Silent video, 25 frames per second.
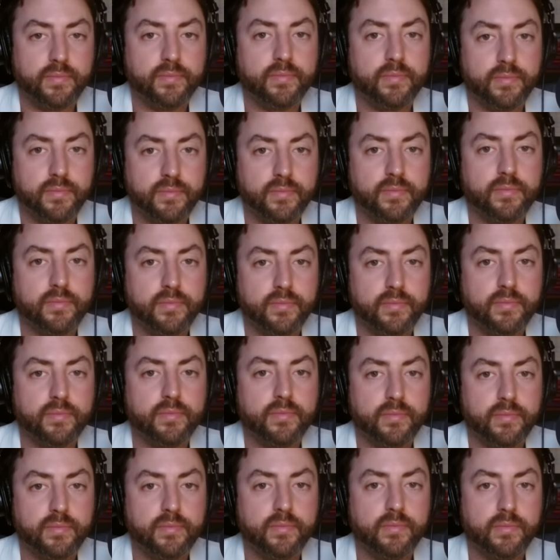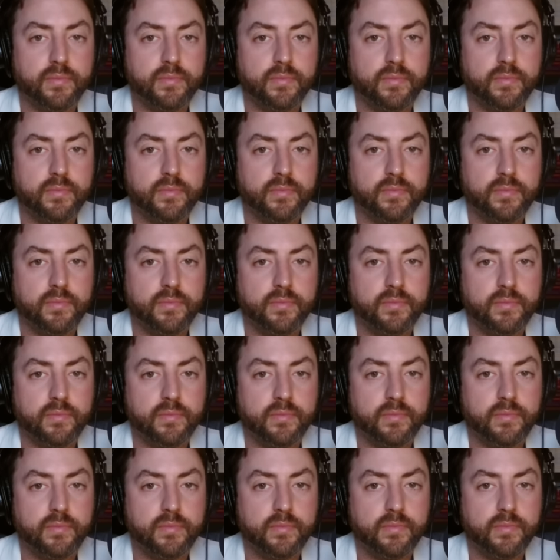
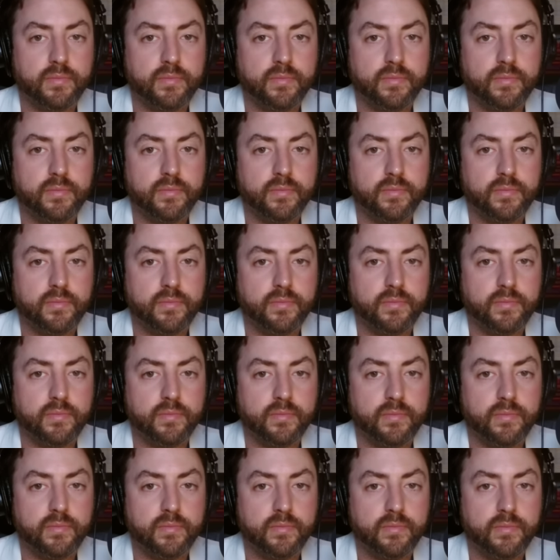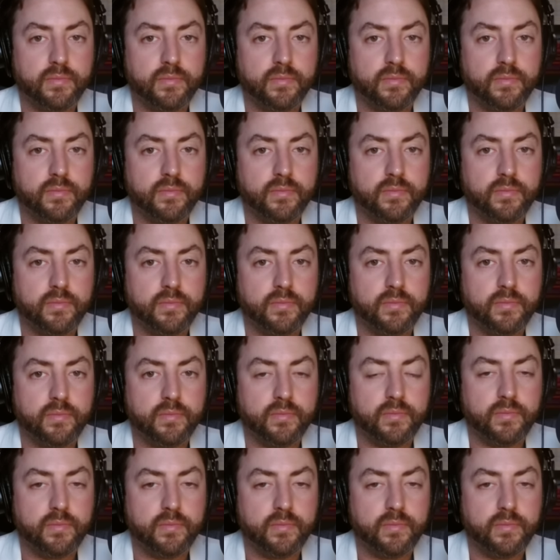The person shown says nothing.